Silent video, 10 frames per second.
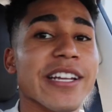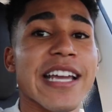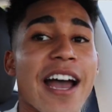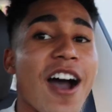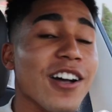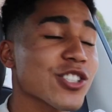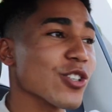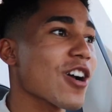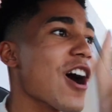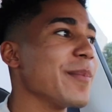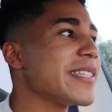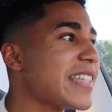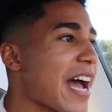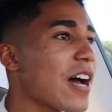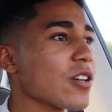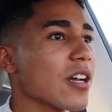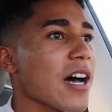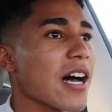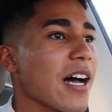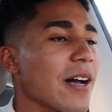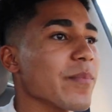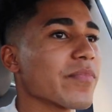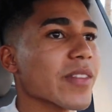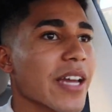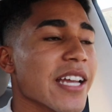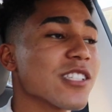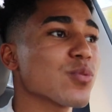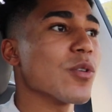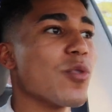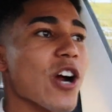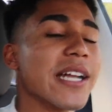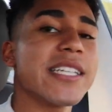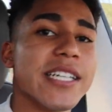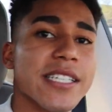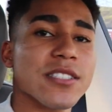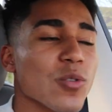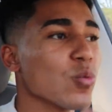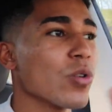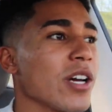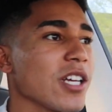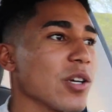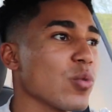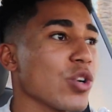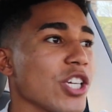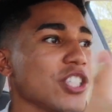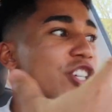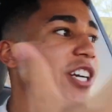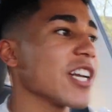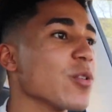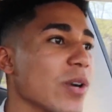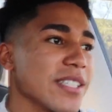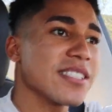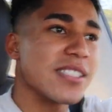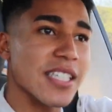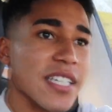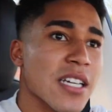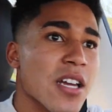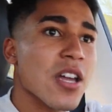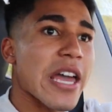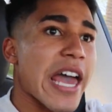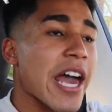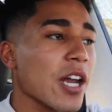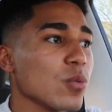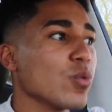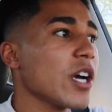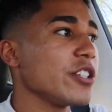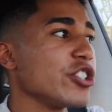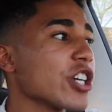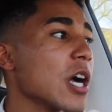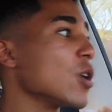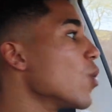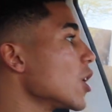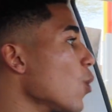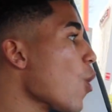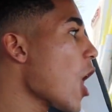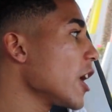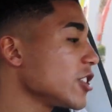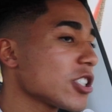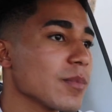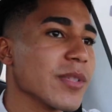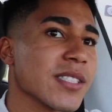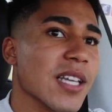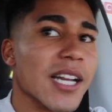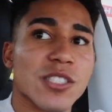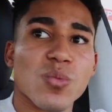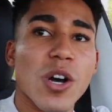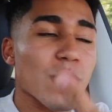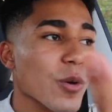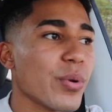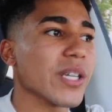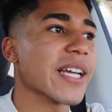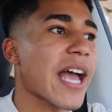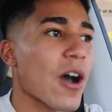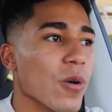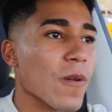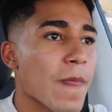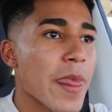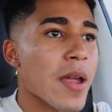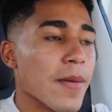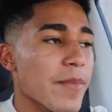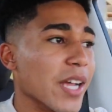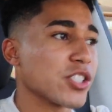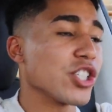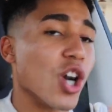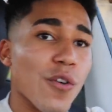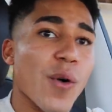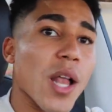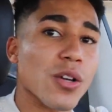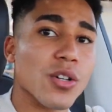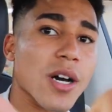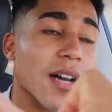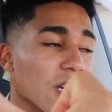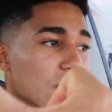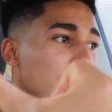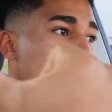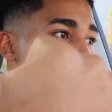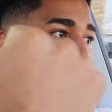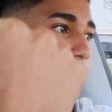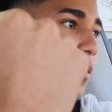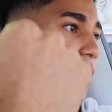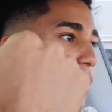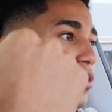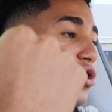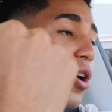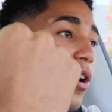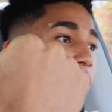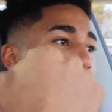Yeah, also comment down. Hit us with more ideas, what you're gonna wanna see and what you're gonna wanna watch besides what we're putting out. Make sure you go follow Joel